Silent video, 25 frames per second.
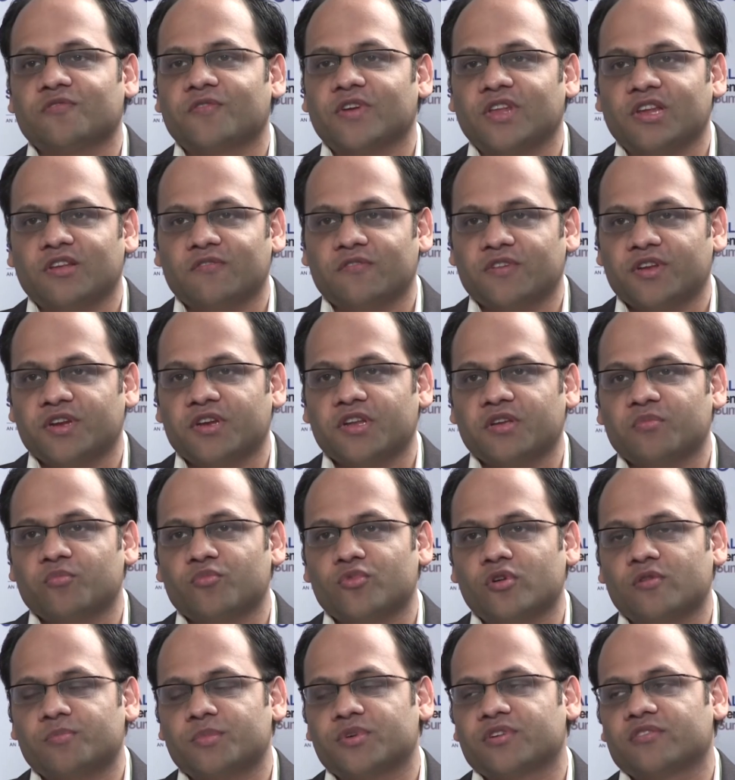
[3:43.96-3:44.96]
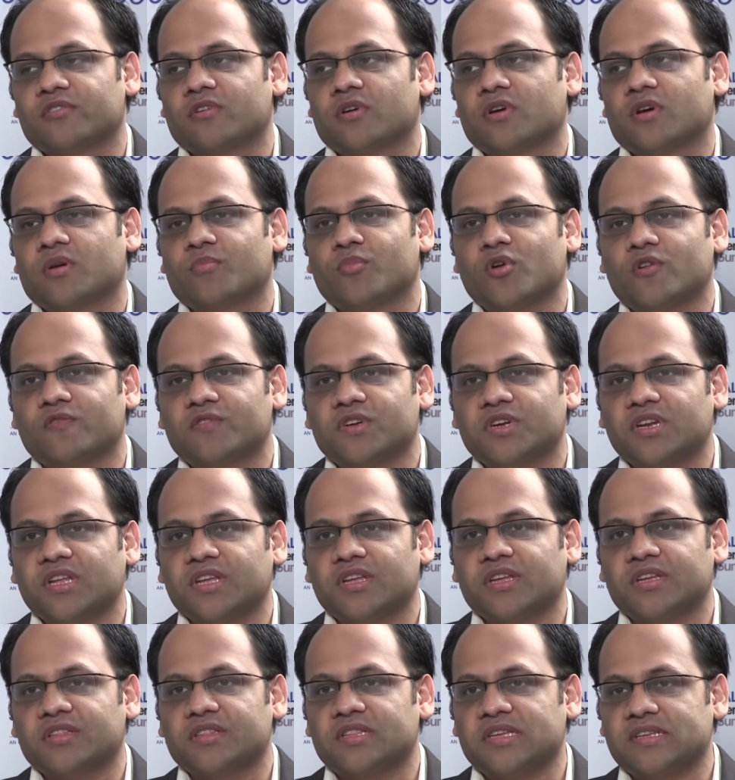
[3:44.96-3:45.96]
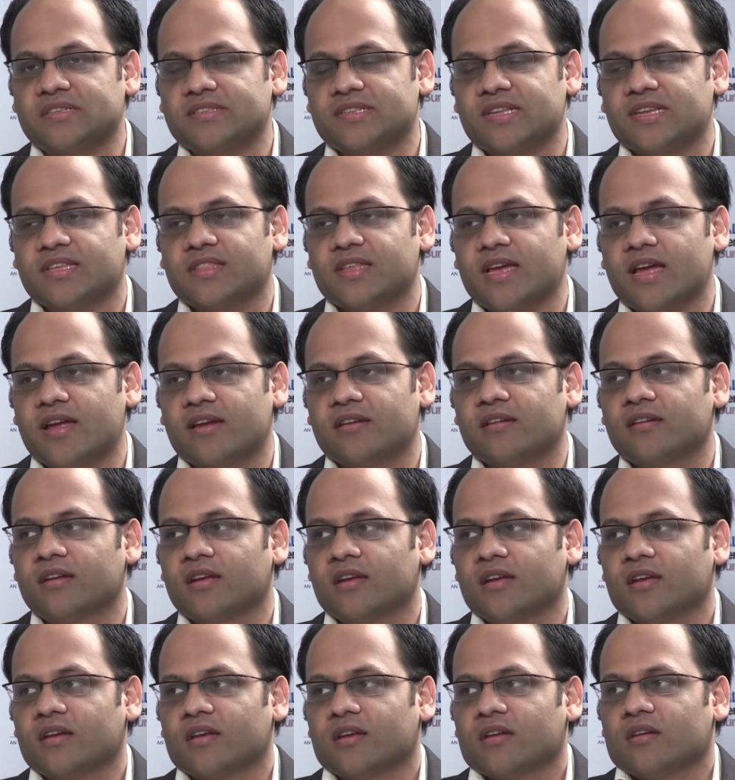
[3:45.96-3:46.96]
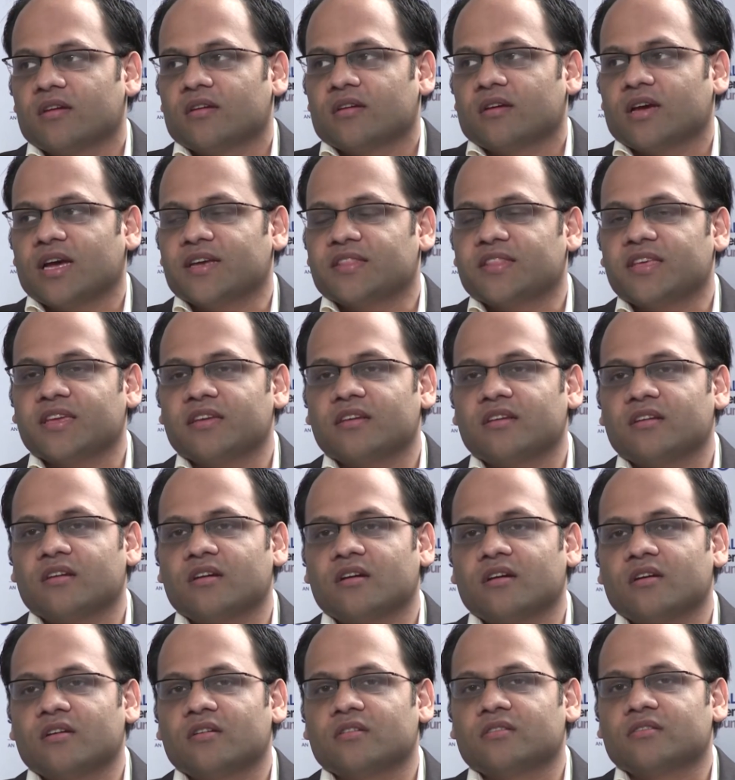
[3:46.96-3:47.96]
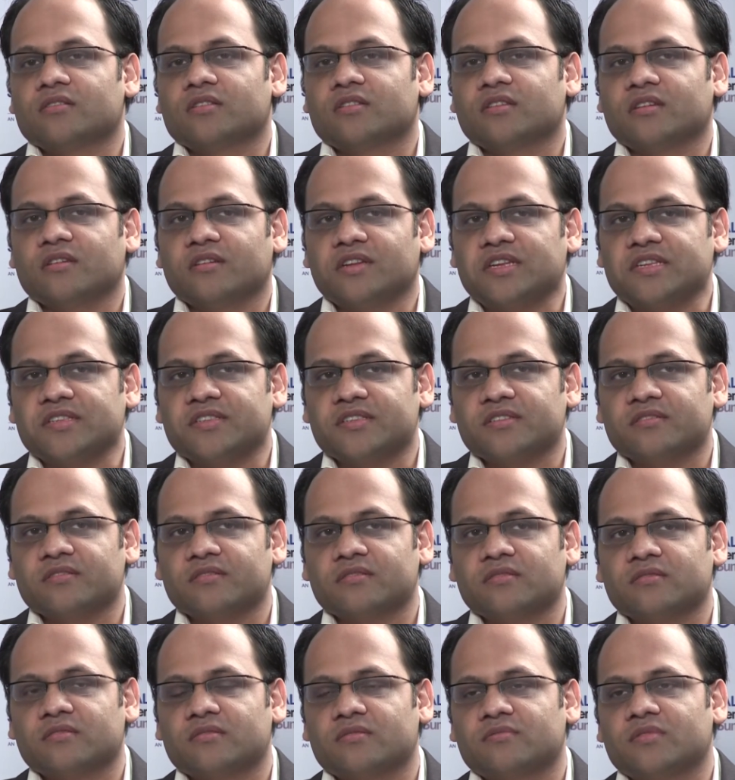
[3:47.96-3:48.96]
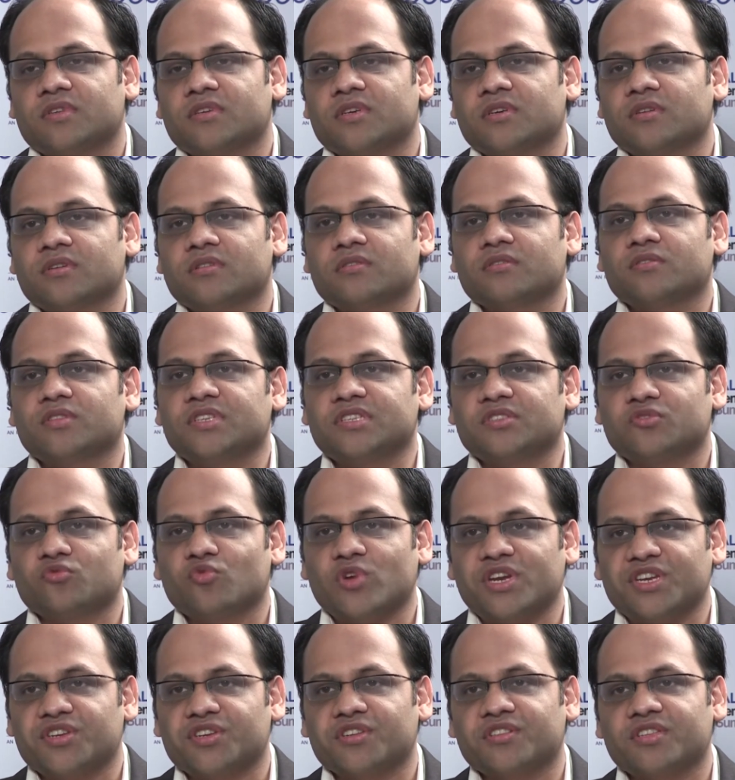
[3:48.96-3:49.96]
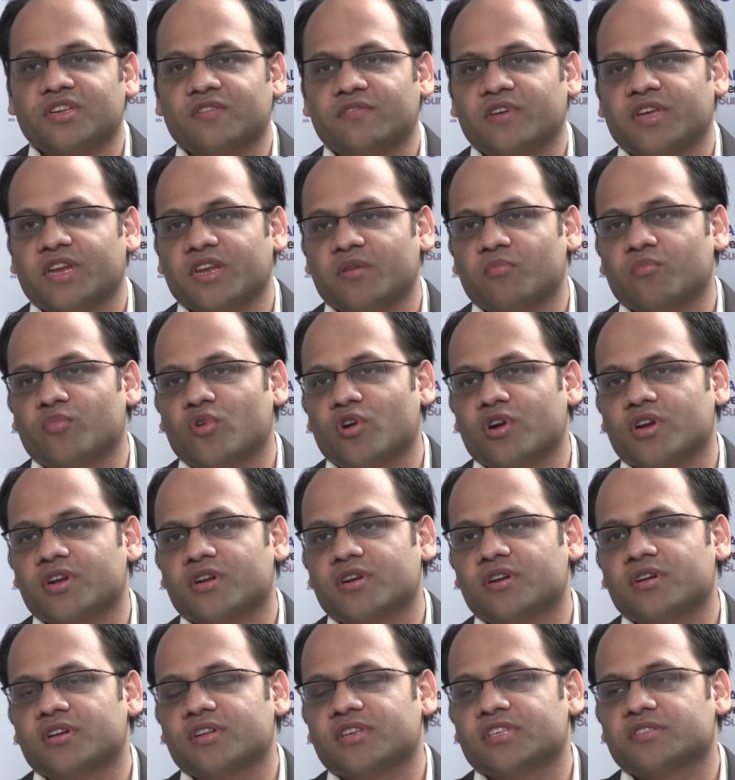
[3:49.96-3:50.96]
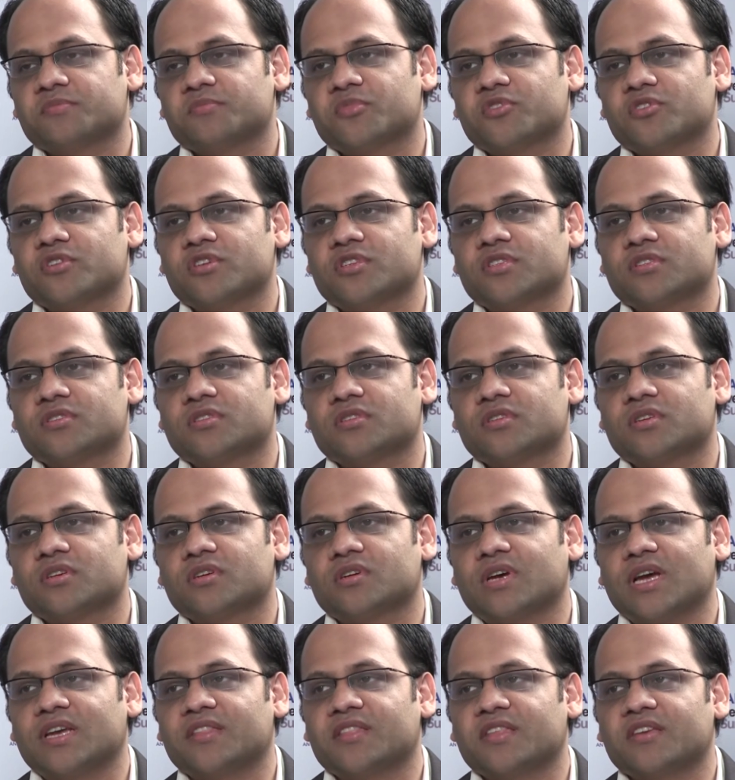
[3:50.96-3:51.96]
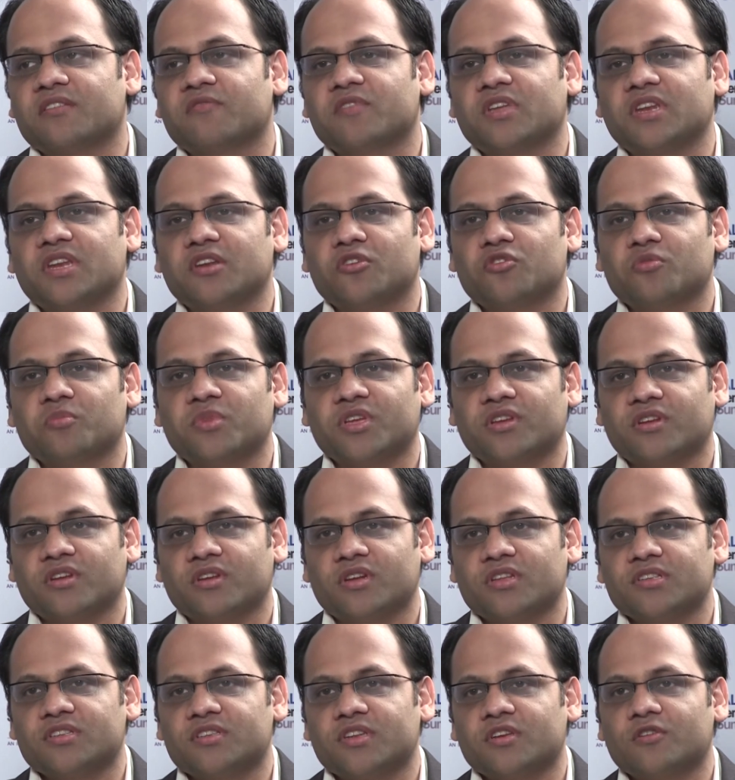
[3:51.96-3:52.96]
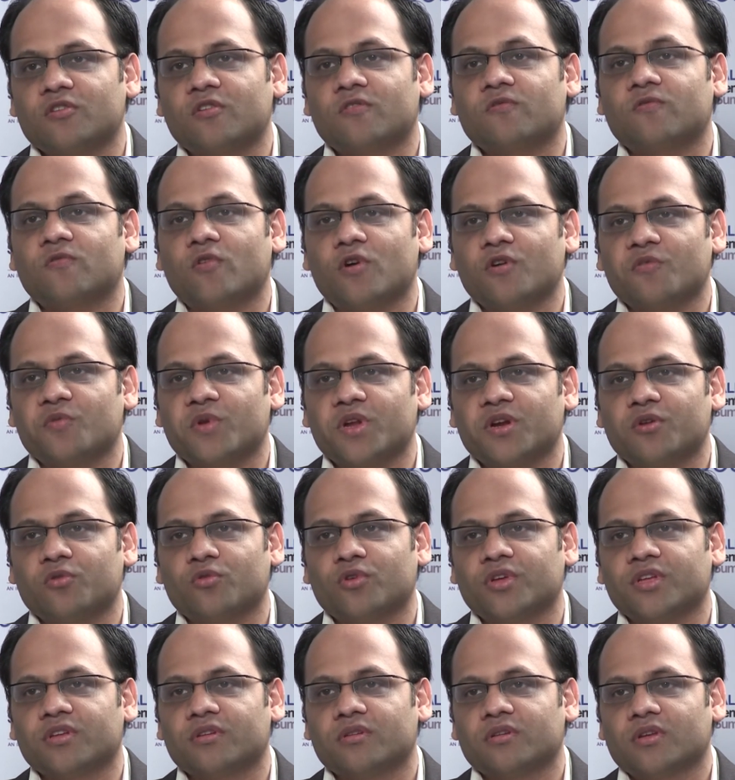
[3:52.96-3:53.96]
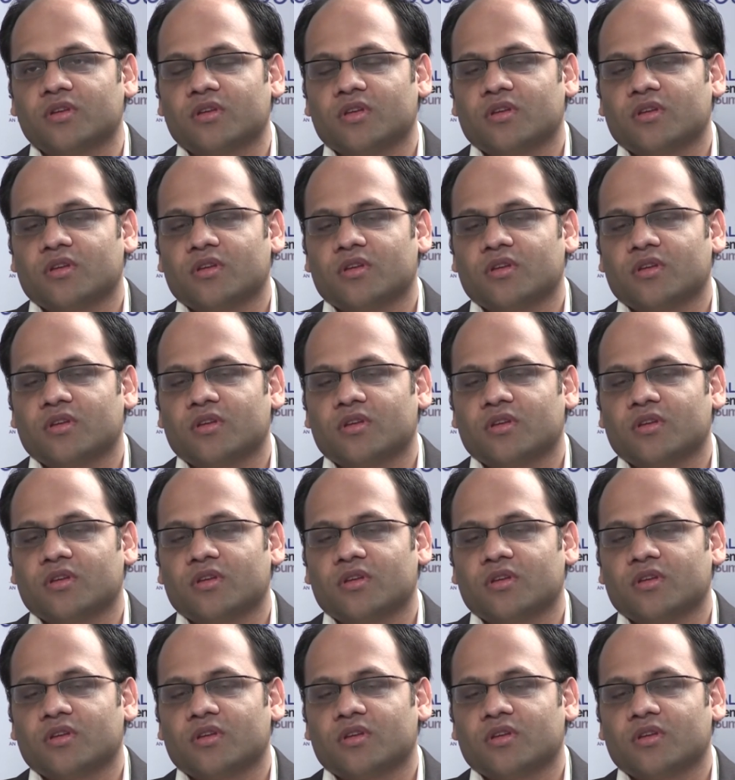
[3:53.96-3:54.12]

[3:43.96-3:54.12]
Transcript: of elevating uh, poverty and things like that. I think uh, the reason the, these questions are very important is because uh, I think we need to be realistic of what we are doing.